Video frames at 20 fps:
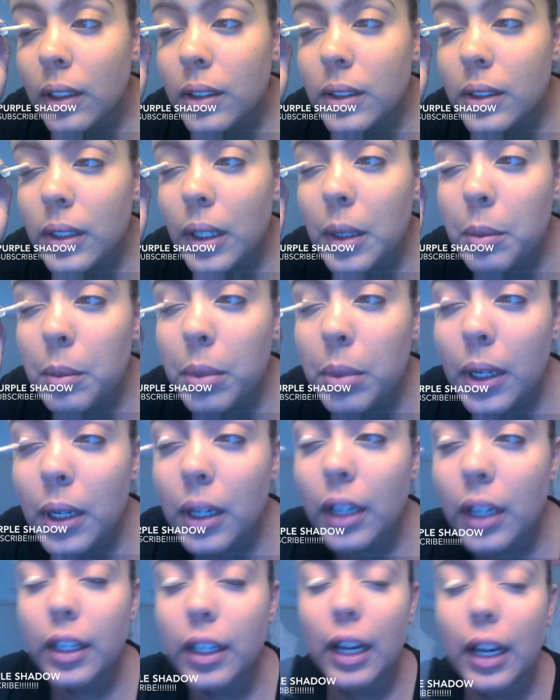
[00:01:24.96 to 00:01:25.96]
just going to put
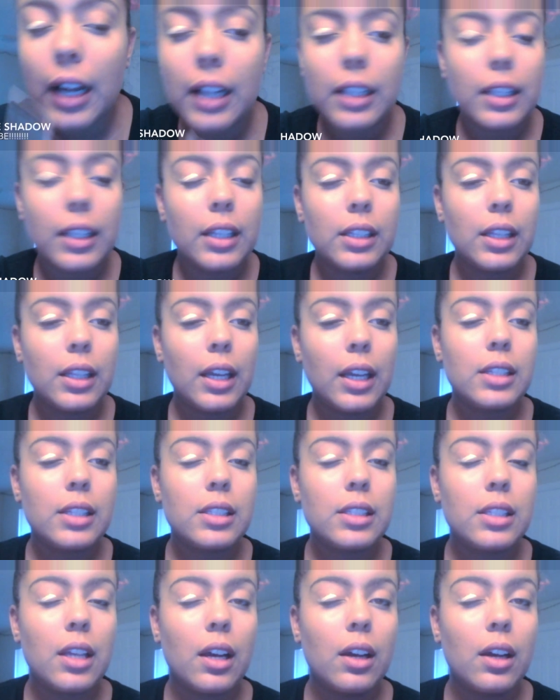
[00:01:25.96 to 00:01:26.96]
it on your eyelid like
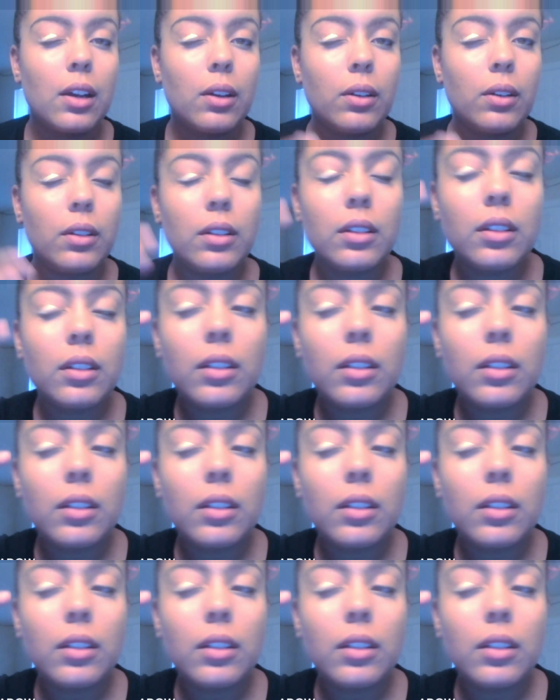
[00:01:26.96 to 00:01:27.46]
so.